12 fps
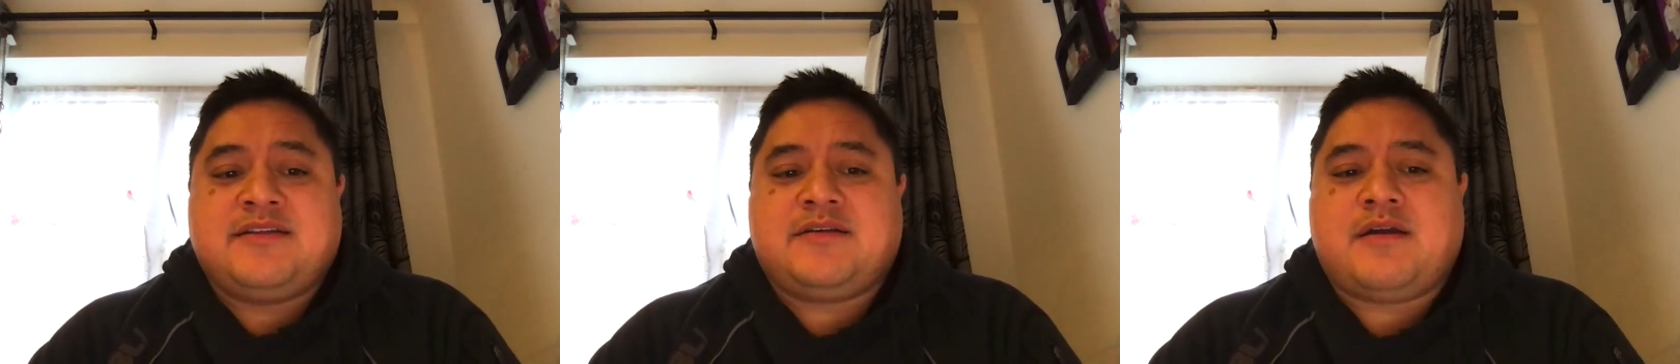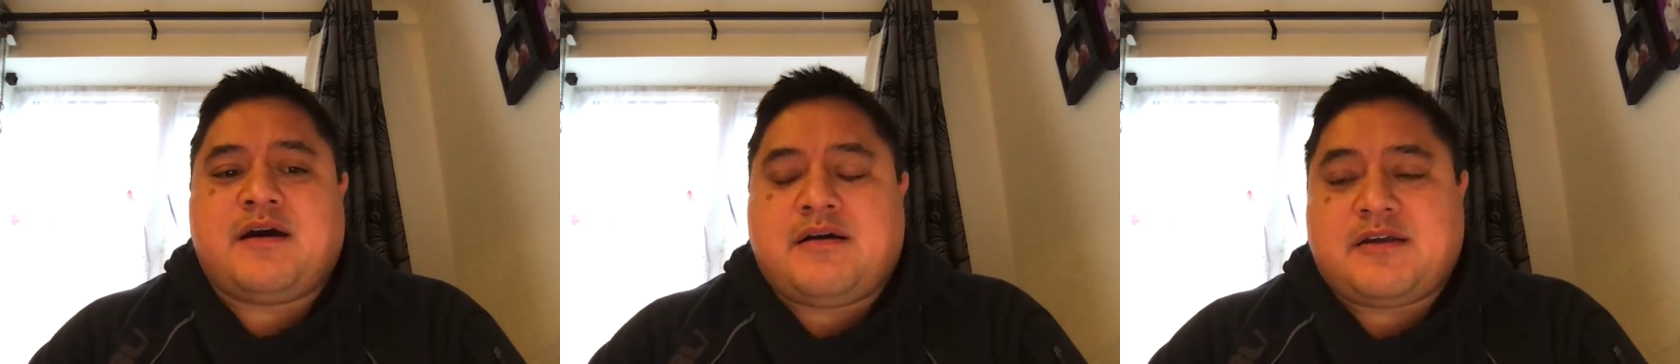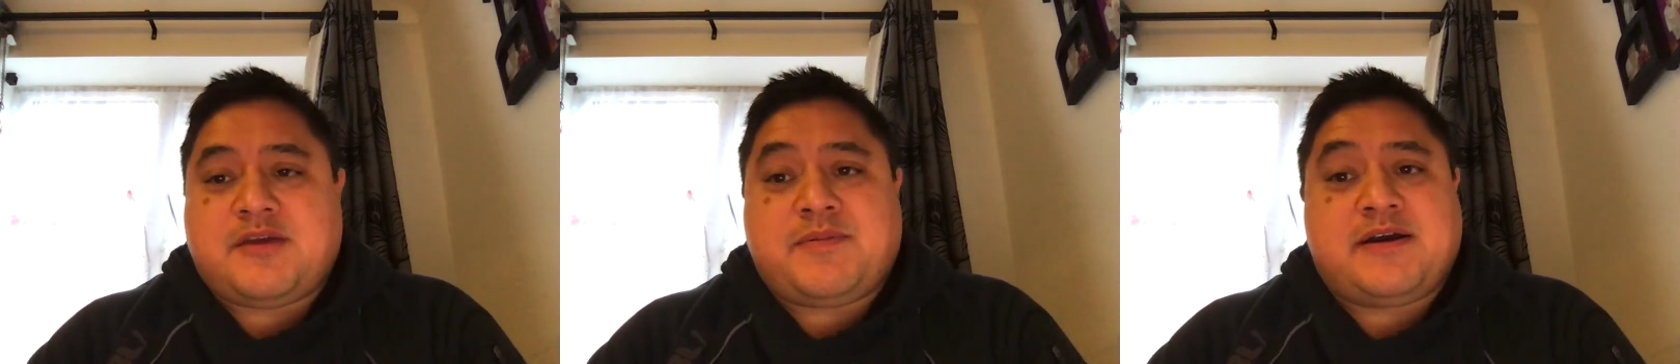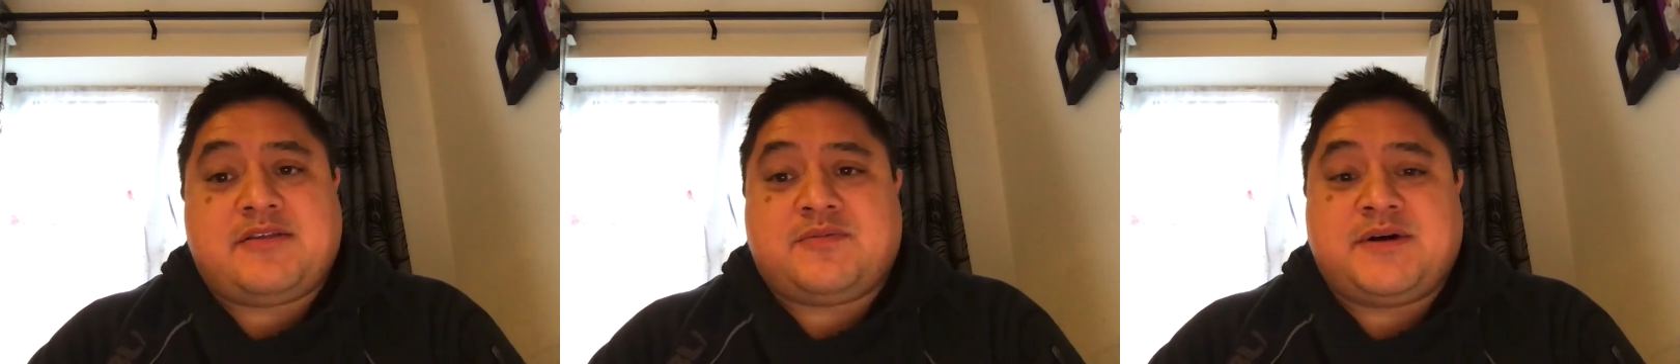don't argue
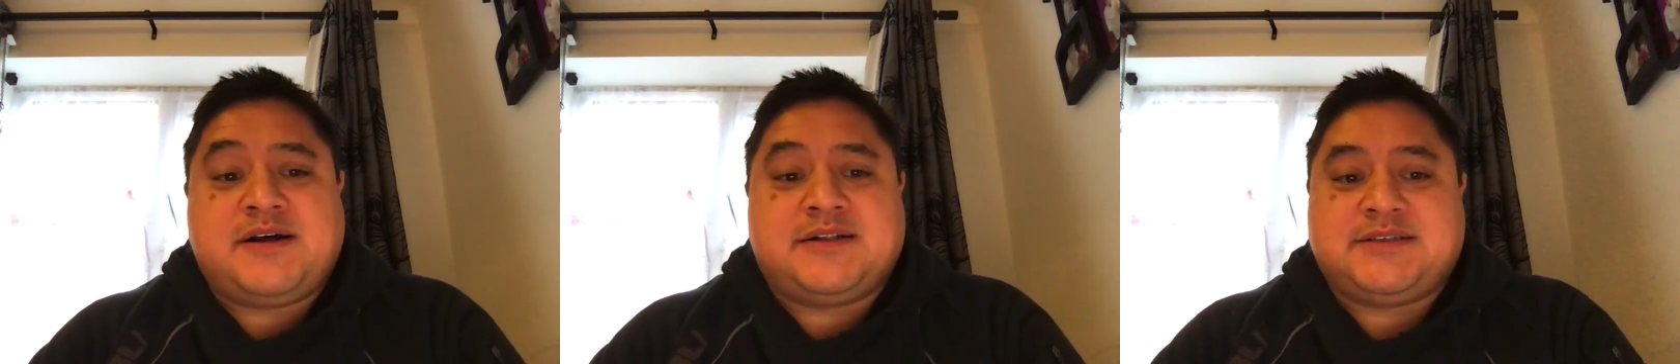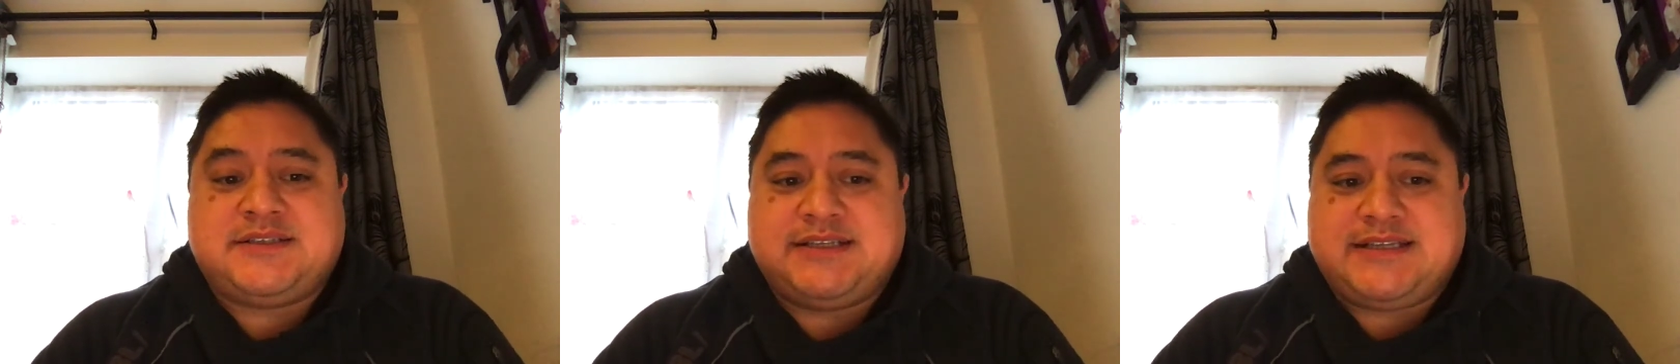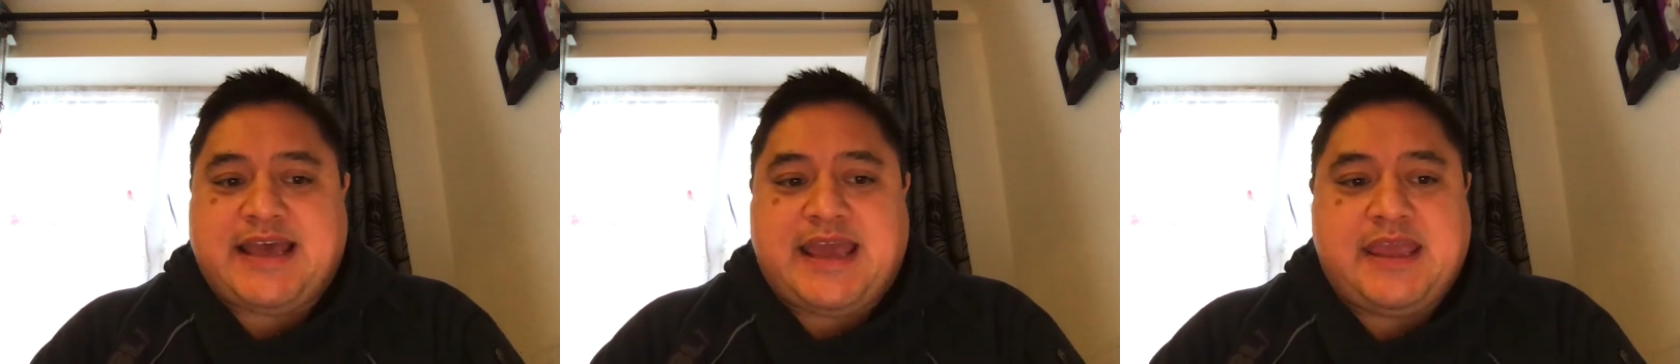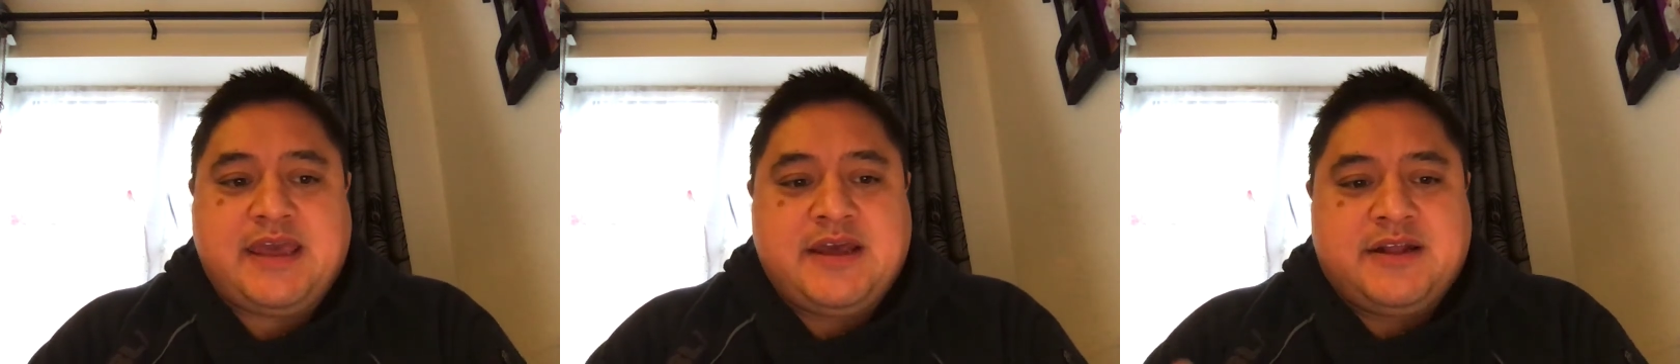about the world today.